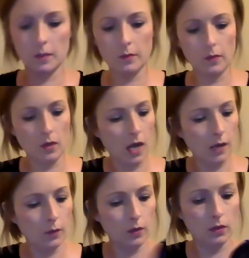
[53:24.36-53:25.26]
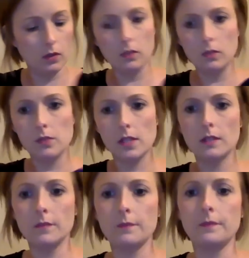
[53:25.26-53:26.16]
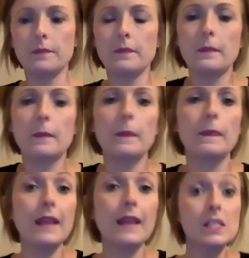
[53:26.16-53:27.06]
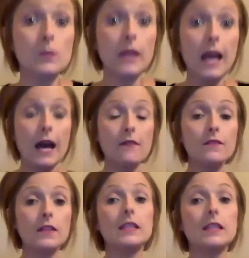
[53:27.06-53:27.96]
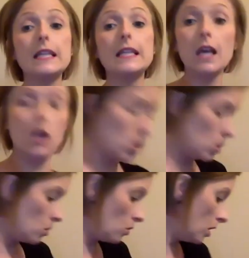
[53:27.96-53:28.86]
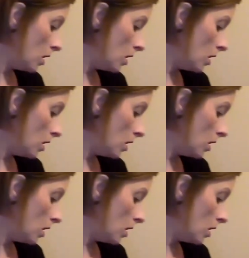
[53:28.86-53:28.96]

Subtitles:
Or I will use it. Next, we have the Leo,